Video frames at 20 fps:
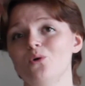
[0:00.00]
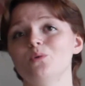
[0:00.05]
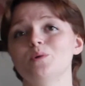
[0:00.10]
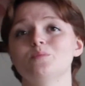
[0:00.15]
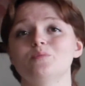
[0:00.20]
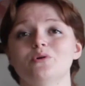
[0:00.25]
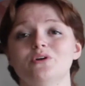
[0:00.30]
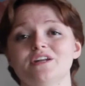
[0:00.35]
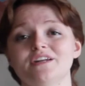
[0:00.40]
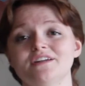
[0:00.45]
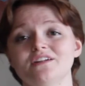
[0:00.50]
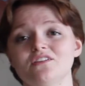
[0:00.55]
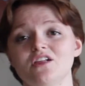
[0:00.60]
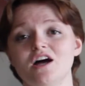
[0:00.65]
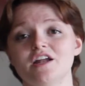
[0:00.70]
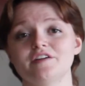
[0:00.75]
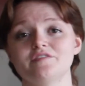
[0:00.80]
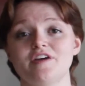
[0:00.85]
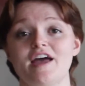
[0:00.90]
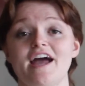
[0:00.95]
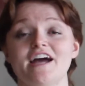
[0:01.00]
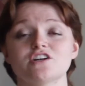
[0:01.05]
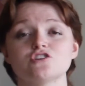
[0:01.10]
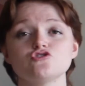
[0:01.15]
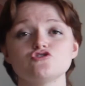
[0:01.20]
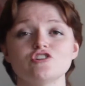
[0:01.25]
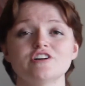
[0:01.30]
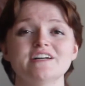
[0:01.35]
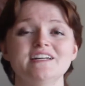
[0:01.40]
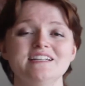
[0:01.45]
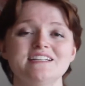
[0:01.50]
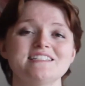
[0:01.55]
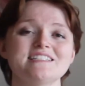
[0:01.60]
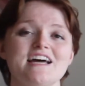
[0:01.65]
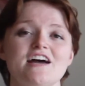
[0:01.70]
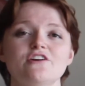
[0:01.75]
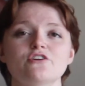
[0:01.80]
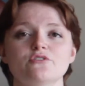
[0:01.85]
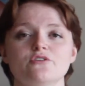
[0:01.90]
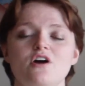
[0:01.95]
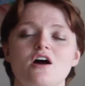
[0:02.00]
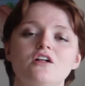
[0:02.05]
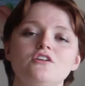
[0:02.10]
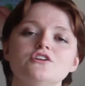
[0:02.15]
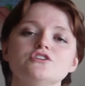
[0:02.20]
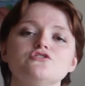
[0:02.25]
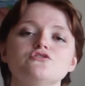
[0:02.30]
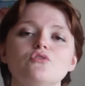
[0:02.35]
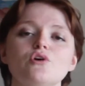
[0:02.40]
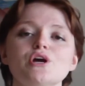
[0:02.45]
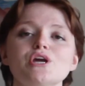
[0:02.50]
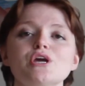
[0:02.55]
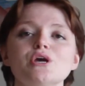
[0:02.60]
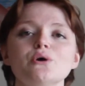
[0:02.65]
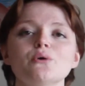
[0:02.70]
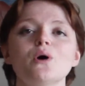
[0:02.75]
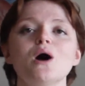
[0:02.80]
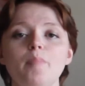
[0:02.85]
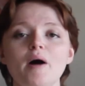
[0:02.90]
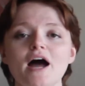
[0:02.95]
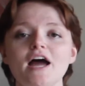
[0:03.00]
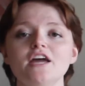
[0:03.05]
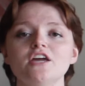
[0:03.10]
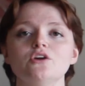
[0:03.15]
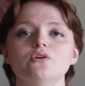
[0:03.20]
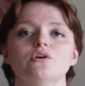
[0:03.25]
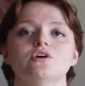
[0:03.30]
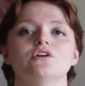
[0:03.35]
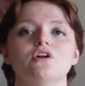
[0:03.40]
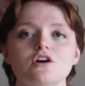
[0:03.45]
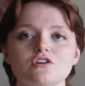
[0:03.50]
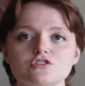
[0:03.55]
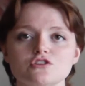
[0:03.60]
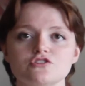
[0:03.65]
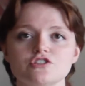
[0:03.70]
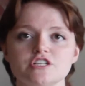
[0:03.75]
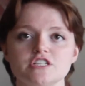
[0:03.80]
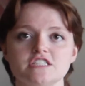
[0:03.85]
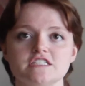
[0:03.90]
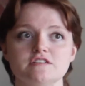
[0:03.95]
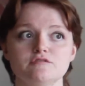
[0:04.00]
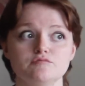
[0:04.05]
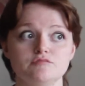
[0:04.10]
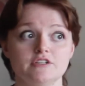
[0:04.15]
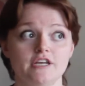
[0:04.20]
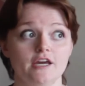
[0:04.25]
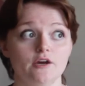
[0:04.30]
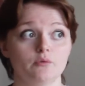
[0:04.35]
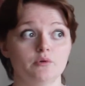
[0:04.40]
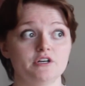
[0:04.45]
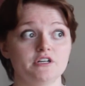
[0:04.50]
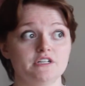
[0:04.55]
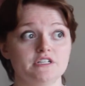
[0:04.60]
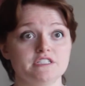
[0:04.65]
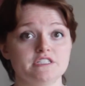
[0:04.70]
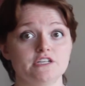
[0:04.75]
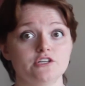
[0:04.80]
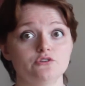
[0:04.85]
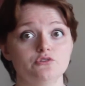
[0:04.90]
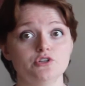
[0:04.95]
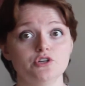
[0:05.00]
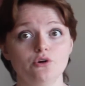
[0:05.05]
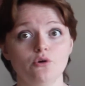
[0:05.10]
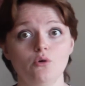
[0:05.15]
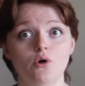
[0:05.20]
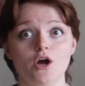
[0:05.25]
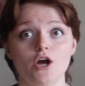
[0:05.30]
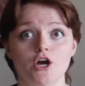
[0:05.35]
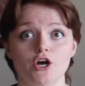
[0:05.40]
We put in a lot of extra insider knowledge for you, but you can also just take what it is that you do,